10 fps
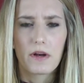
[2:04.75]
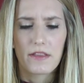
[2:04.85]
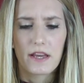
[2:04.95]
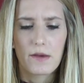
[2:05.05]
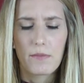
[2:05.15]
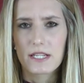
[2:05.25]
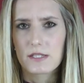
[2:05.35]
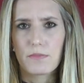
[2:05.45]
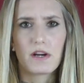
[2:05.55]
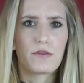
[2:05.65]
I think it makes
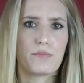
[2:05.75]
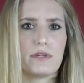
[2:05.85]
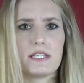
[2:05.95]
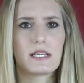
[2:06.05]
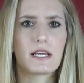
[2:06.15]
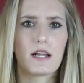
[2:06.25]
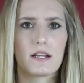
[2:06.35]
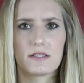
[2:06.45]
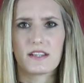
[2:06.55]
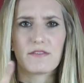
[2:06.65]
the bath pretty
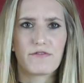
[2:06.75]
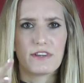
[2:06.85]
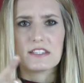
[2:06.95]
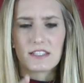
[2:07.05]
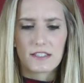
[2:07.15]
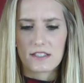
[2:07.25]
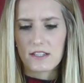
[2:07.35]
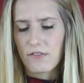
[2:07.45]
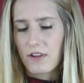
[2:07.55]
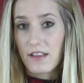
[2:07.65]
colours and it fizzes and
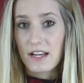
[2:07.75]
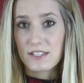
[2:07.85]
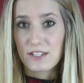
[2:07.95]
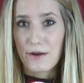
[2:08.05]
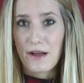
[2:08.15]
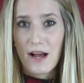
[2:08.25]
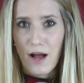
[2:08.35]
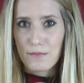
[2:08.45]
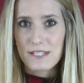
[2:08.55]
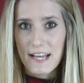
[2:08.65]
stuff like that. So
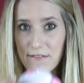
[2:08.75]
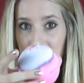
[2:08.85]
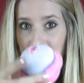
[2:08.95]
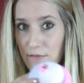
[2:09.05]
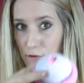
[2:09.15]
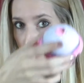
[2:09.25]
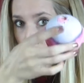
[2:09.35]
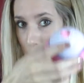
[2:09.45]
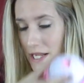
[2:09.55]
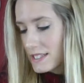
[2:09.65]
I'm saving that for a
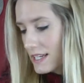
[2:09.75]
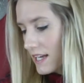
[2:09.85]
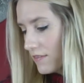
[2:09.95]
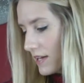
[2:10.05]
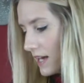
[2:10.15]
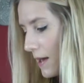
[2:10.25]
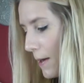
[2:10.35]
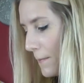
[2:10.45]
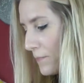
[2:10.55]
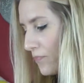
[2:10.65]
romantic evening.
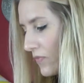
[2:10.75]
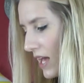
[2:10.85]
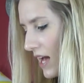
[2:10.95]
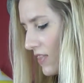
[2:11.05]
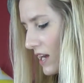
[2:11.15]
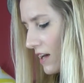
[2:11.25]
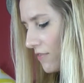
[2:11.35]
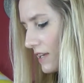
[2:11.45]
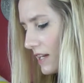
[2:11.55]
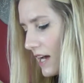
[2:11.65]
And the
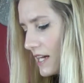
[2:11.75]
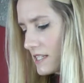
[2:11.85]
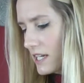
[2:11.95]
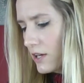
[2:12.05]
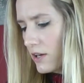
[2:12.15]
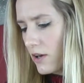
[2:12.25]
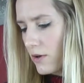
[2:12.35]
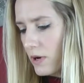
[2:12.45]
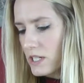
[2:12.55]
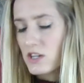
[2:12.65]
lovely lady
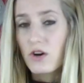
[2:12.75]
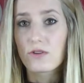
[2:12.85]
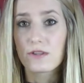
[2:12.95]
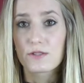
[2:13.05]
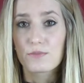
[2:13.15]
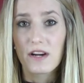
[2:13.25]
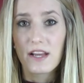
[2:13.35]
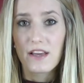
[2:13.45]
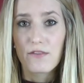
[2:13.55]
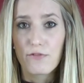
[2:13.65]
who I told it was
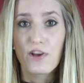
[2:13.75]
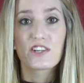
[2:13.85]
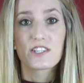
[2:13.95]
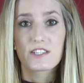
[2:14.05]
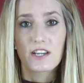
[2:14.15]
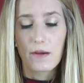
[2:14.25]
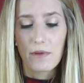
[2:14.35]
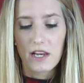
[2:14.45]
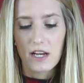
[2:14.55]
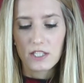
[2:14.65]
my virgin time
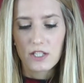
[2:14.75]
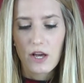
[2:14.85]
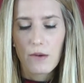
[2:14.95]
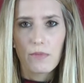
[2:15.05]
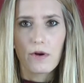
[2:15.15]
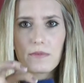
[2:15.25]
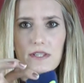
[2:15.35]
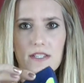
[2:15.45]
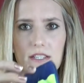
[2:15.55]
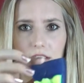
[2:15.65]
in Lush put
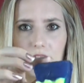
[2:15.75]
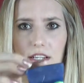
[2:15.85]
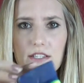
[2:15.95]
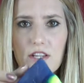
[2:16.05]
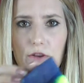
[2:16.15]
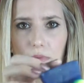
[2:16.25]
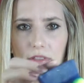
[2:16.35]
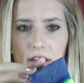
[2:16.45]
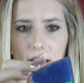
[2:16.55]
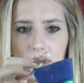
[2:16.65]
this lovely soap
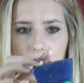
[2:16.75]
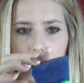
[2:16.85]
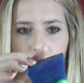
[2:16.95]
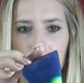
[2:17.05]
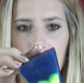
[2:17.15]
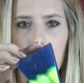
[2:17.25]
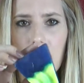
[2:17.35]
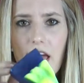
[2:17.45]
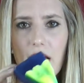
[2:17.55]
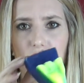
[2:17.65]
in there as a little
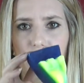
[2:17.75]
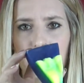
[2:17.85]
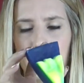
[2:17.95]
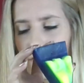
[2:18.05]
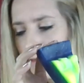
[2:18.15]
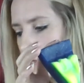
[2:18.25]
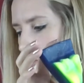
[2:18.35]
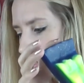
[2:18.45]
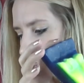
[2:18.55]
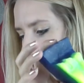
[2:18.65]
extra gift, which
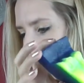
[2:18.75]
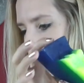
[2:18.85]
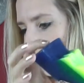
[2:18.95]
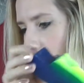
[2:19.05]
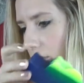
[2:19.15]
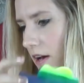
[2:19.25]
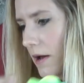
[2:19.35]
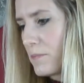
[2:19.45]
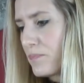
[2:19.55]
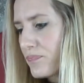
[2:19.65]
was very kind of
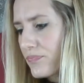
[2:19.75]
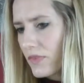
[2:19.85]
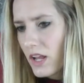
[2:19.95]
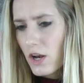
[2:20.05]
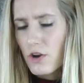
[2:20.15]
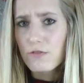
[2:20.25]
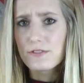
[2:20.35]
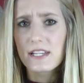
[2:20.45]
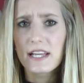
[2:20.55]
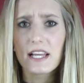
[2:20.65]
her.
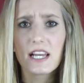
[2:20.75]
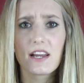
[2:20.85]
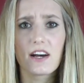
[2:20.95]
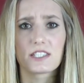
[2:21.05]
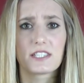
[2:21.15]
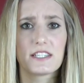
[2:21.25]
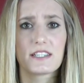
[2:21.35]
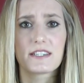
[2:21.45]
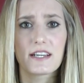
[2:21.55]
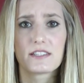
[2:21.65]
Obviously Lush
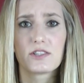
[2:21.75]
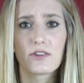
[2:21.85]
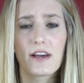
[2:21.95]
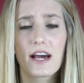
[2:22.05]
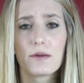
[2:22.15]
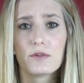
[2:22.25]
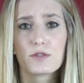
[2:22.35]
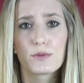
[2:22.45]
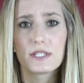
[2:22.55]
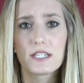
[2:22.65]
isn't tested on
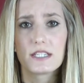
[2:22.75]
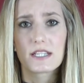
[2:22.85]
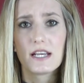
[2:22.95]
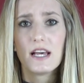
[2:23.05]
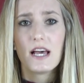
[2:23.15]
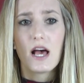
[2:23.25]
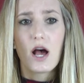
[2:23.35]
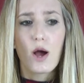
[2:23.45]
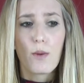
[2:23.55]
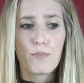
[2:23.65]
animals, which is
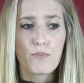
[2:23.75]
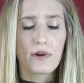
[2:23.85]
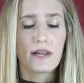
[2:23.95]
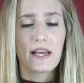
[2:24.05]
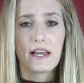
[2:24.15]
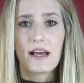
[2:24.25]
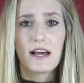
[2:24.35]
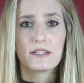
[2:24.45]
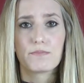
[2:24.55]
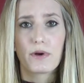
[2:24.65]
a brilliant
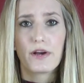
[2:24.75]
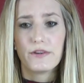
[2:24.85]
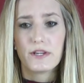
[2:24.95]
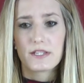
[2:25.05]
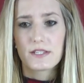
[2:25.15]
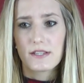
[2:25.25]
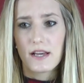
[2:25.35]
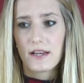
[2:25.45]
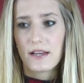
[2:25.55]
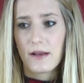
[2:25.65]
added bonus,
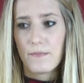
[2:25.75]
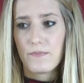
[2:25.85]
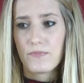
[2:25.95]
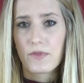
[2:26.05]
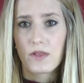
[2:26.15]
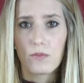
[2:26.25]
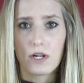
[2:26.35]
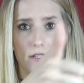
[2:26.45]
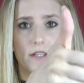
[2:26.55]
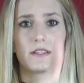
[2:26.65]
and
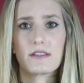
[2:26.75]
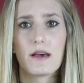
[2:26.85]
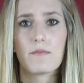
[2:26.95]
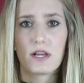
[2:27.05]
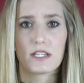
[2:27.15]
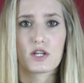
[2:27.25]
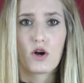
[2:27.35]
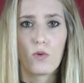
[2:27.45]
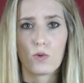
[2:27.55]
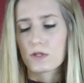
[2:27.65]
well done to them, that's
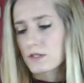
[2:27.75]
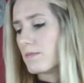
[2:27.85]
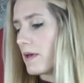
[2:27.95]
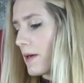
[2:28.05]
awesome.